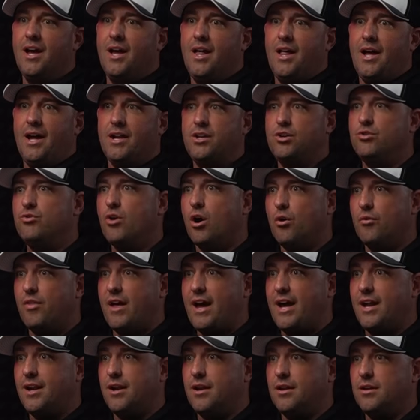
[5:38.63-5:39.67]
and you know
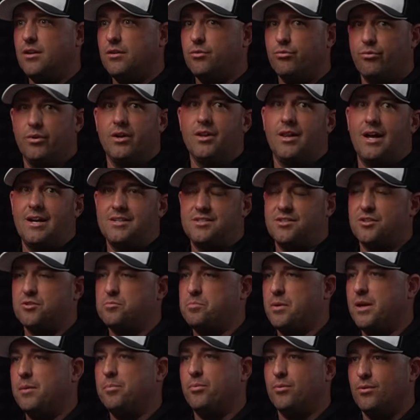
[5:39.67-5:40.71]
that you realize there's
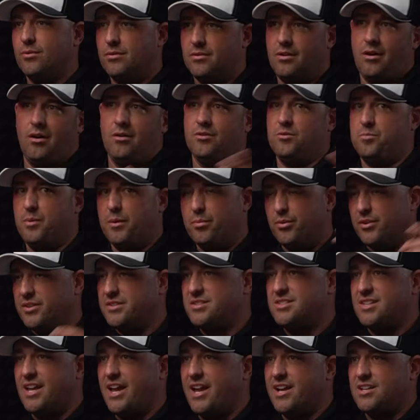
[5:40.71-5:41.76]
people, you know, all these people in the
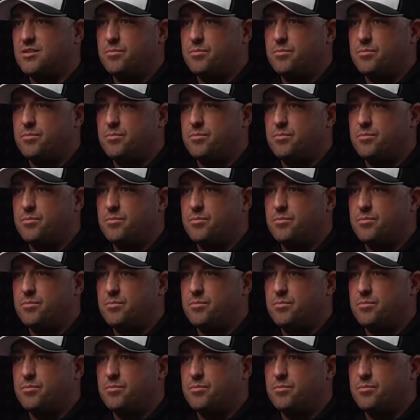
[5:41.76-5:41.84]
stands,